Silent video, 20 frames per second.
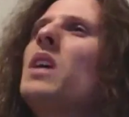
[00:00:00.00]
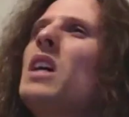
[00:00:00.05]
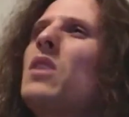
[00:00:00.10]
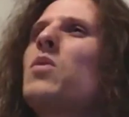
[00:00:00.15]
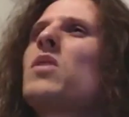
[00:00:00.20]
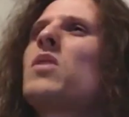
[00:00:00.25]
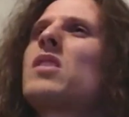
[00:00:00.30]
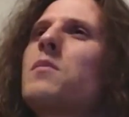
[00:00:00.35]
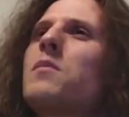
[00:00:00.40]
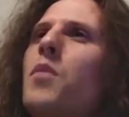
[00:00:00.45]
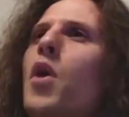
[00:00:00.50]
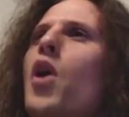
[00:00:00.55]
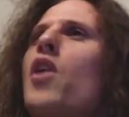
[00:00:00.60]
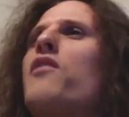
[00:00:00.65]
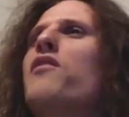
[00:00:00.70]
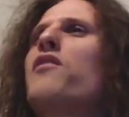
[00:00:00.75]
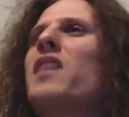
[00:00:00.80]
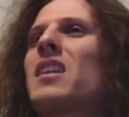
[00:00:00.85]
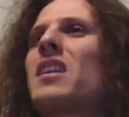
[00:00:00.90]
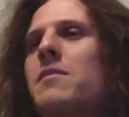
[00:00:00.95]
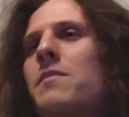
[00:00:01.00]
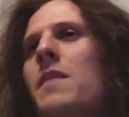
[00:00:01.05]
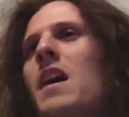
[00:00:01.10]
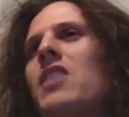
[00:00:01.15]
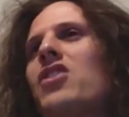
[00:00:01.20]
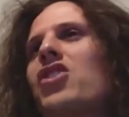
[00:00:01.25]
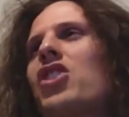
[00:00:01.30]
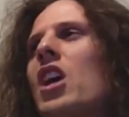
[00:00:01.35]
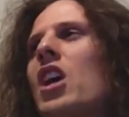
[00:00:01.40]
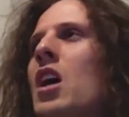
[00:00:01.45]
it was the perfect
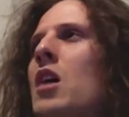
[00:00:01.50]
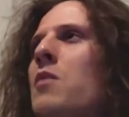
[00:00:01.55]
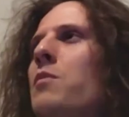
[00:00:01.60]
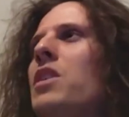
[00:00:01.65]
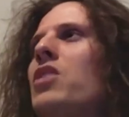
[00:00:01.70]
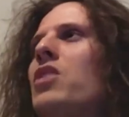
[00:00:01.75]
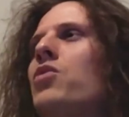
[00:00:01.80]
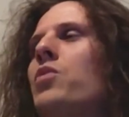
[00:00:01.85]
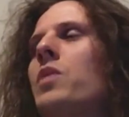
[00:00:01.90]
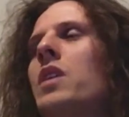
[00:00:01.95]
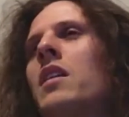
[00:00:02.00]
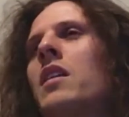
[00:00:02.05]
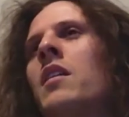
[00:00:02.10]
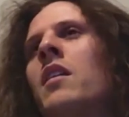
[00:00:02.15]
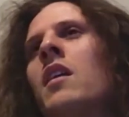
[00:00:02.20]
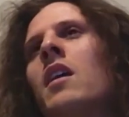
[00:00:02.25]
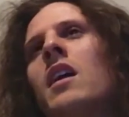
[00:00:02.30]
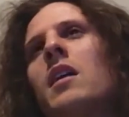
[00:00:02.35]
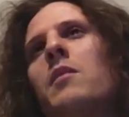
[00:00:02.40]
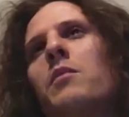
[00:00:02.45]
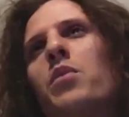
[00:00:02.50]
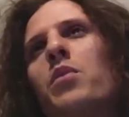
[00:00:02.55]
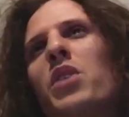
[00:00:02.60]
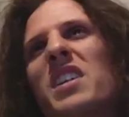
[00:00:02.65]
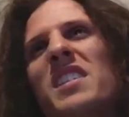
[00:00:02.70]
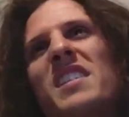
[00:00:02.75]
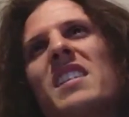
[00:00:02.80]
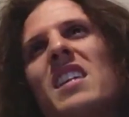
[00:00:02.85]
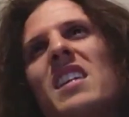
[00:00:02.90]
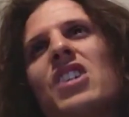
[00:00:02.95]
match between
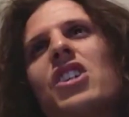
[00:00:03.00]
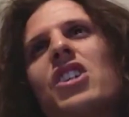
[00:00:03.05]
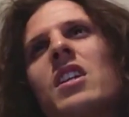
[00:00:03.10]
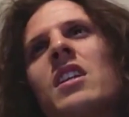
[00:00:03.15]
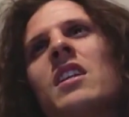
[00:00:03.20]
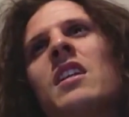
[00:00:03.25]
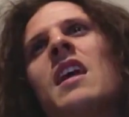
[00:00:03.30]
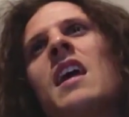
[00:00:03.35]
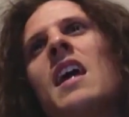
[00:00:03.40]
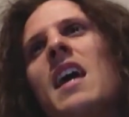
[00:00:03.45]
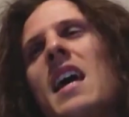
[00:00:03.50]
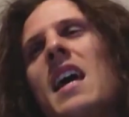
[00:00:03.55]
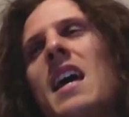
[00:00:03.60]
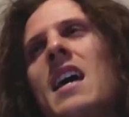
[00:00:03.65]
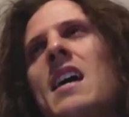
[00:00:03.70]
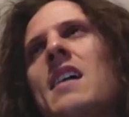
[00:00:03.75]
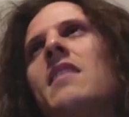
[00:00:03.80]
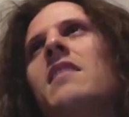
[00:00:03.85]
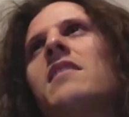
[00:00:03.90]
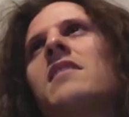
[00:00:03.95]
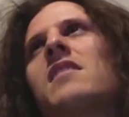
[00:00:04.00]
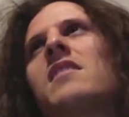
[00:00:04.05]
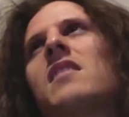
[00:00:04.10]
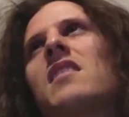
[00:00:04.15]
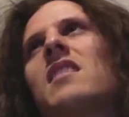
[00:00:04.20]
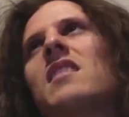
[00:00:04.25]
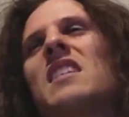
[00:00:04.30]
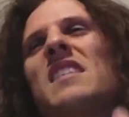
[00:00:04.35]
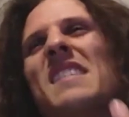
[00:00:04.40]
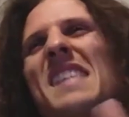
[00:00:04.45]
precision and
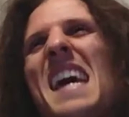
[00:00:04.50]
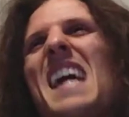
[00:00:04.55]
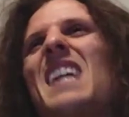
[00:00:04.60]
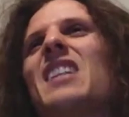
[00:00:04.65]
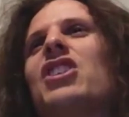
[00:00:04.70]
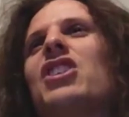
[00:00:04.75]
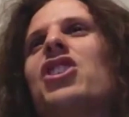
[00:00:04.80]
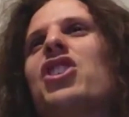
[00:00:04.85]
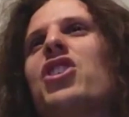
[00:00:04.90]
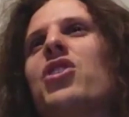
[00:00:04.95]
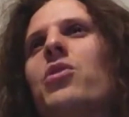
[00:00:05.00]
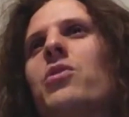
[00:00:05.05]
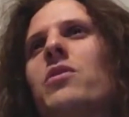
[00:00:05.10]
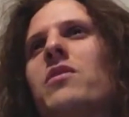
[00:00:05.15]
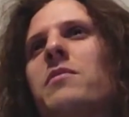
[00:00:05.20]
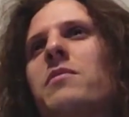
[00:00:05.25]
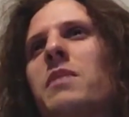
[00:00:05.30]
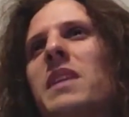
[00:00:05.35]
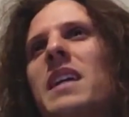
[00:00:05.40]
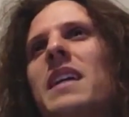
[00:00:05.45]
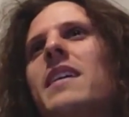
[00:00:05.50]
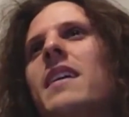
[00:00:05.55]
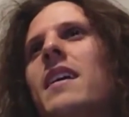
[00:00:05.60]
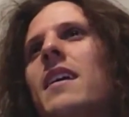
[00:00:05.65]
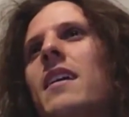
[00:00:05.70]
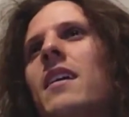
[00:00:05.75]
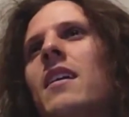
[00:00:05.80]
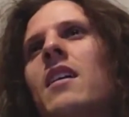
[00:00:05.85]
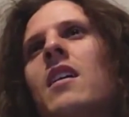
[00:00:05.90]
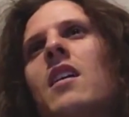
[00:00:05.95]
this attitude
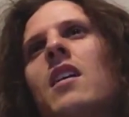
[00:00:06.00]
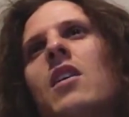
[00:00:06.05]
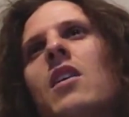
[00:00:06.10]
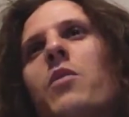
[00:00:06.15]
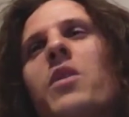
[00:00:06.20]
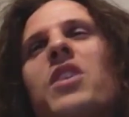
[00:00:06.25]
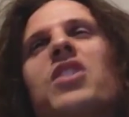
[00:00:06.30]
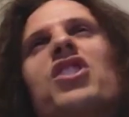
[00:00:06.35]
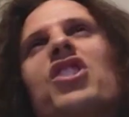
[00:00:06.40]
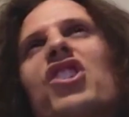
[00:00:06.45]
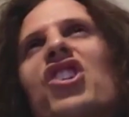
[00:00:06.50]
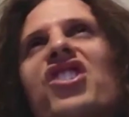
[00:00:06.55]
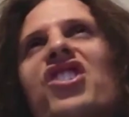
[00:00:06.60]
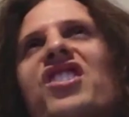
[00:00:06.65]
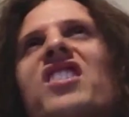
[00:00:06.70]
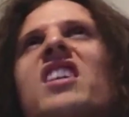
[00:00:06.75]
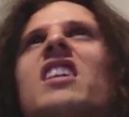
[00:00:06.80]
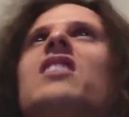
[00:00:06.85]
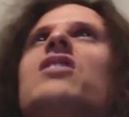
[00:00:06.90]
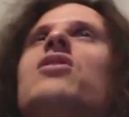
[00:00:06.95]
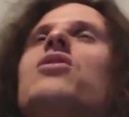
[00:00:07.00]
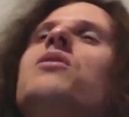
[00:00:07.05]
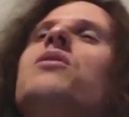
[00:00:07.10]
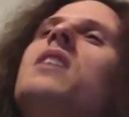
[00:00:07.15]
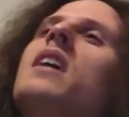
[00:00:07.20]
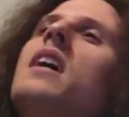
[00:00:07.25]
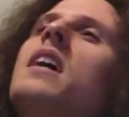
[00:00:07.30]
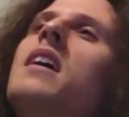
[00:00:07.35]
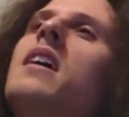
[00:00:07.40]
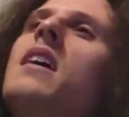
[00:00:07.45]
playing, which still today